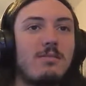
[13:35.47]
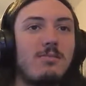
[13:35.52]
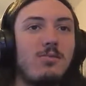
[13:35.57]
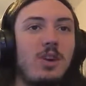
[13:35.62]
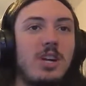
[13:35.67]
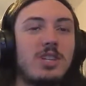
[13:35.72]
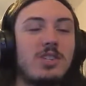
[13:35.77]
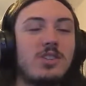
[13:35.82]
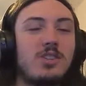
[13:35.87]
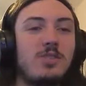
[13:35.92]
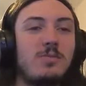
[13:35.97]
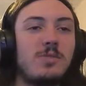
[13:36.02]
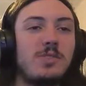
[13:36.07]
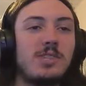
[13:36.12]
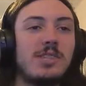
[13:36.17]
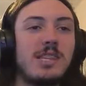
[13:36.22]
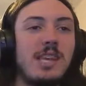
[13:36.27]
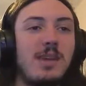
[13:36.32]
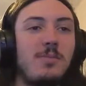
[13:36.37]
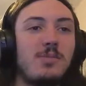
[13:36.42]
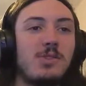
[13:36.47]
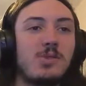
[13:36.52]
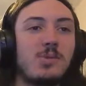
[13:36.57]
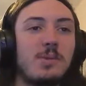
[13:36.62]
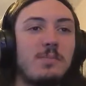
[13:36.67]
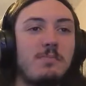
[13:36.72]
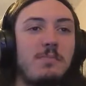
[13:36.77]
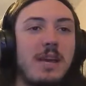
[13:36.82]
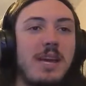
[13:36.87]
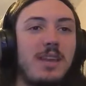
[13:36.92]
Watch Sumo Slammers
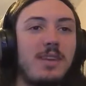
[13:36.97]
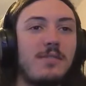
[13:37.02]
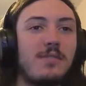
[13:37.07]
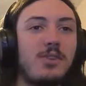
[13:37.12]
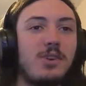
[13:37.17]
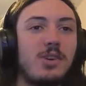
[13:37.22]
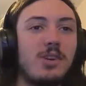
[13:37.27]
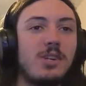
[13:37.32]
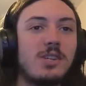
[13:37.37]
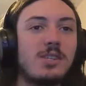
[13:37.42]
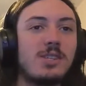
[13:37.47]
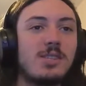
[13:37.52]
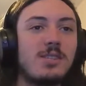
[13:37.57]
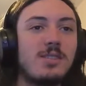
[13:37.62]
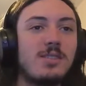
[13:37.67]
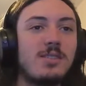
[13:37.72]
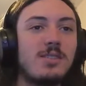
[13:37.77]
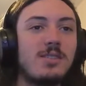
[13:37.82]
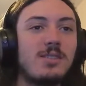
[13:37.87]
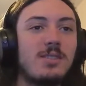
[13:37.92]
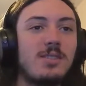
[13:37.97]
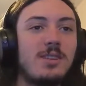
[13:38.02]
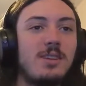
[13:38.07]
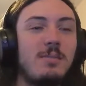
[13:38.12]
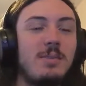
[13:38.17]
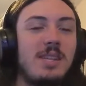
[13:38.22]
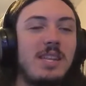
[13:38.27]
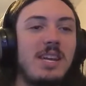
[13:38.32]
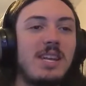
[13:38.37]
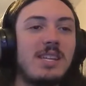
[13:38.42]
with Ben, of course.
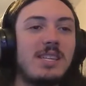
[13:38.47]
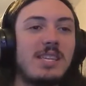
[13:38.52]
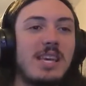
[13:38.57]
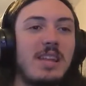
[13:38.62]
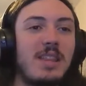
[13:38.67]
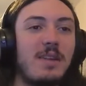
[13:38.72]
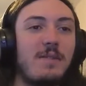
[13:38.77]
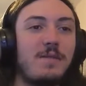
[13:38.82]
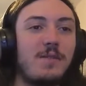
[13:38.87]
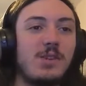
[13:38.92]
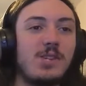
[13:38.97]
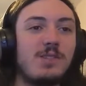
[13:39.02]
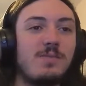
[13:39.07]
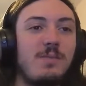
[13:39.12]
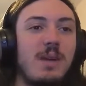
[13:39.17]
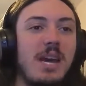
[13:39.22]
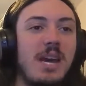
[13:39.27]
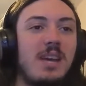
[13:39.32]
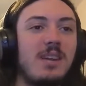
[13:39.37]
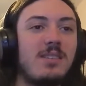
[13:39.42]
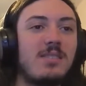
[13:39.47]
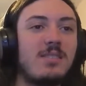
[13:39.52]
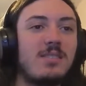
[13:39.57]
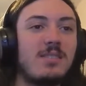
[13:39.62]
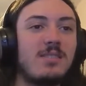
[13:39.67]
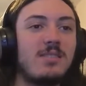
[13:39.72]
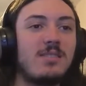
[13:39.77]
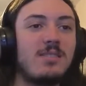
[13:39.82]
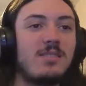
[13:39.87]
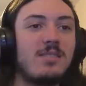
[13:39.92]
I mean, that is how they first met.
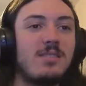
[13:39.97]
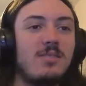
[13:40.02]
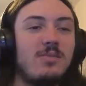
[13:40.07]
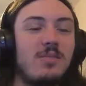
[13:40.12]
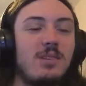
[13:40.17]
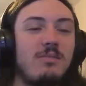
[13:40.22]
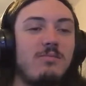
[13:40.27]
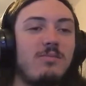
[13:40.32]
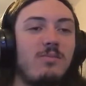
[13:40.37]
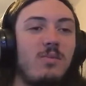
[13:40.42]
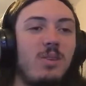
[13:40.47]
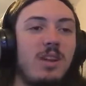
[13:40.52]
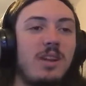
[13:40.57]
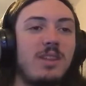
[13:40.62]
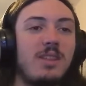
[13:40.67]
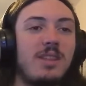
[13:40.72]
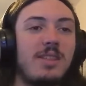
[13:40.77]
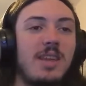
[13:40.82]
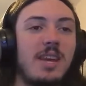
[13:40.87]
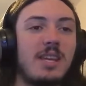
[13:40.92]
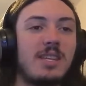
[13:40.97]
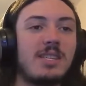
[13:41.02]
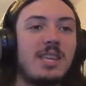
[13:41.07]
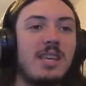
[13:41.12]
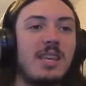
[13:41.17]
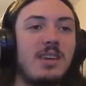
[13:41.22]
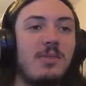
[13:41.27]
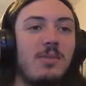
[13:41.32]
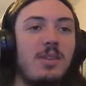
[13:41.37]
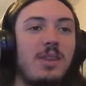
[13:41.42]
Well, one of the things
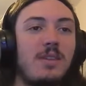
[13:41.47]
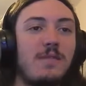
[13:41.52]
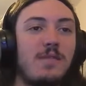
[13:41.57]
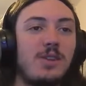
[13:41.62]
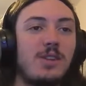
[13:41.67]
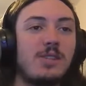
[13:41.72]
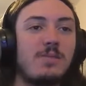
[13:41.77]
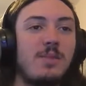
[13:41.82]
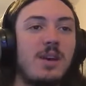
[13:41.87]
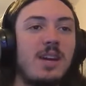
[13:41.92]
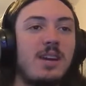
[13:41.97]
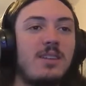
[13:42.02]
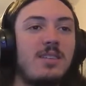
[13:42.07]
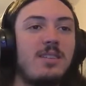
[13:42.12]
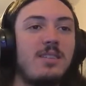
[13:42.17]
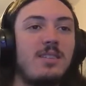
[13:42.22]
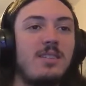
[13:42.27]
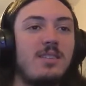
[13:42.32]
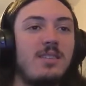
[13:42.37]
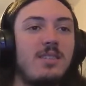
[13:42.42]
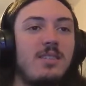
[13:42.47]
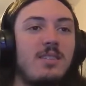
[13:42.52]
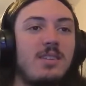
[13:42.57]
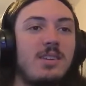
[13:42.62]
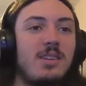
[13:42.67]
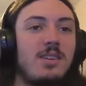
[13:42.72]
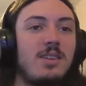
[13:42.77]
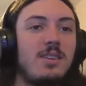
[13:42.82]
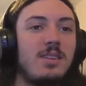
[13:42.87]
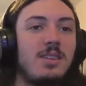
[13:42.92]
they did when they first met.
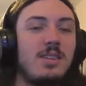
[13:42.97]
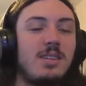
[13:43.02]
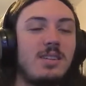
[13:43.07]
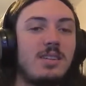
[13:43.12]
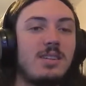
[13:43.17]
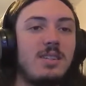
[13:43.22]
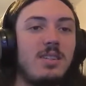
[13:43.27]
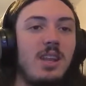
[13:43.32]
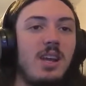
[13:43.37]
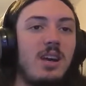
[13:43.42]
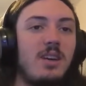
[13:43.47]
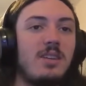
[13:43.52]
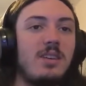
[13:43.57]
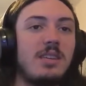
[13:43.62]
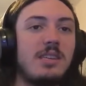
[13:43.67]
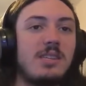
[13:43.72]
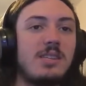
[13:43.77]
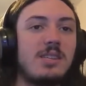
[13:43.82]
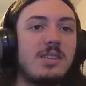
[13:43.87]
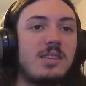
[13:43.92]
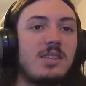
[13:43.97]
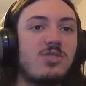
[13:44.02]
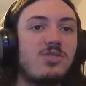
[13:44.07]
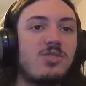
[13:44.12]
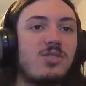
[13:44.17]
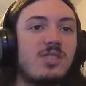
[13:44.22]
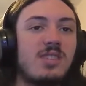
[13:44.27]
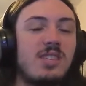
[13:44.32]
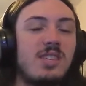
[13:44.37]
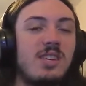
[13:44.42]
Is
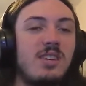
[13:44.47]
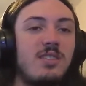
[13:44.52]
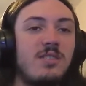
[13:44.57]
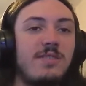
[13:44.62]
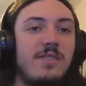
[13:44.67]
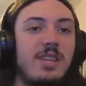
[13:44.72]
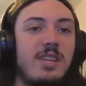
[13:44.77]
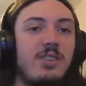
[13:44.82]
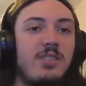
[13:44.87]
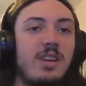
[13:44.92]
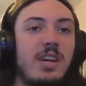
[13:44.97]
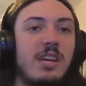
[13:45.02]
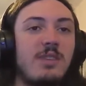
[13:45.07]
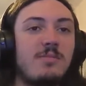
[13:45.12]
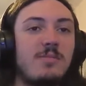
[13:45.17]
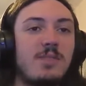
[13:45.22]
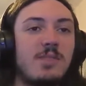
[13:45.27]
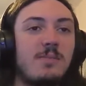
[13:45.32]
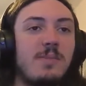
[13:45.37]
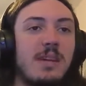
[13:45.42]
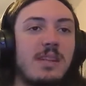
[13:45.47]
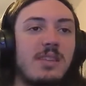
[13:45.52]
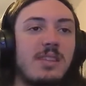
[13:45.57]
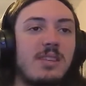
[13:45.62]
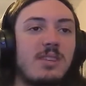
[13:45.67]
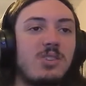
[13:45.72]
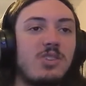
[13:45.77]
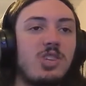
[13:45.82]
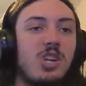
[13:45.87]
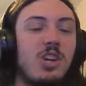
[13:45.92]
steal video games about
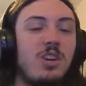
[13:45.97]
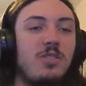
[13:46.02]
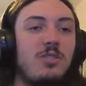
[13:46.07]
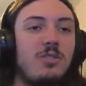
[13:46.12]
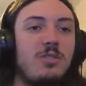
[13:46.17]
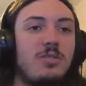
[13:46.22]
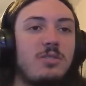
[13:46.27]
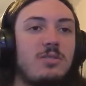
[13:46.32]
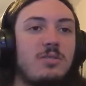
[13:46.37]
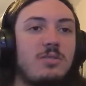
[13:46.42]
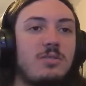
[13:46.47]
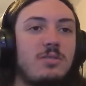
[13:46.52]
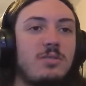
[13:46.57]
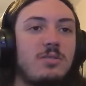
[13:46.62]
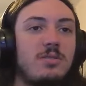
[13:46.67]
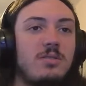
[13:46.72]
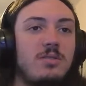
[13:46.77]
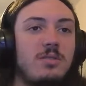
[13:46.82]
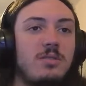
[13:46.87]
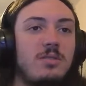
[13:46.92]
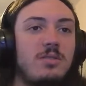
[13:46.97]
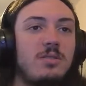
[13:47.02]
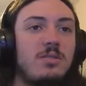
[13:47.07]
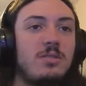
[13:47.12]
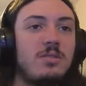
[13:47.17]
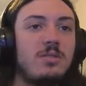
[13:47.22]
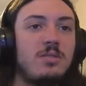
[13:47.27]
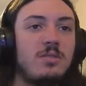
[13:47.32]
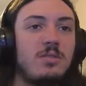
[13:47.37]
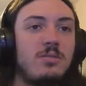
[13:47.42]
this show.
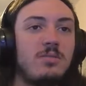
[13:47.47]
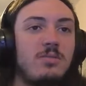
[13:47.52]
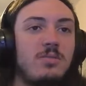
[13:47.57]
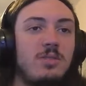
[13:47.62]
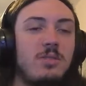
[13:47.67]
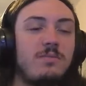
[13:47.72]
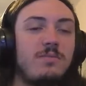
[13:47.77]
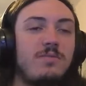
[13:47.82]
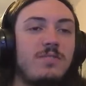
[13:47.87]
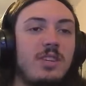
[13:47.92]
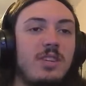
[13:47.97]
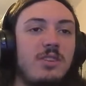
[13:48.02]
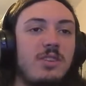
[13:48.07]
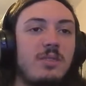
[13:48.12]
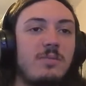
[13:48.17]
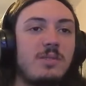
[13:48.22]
Well, video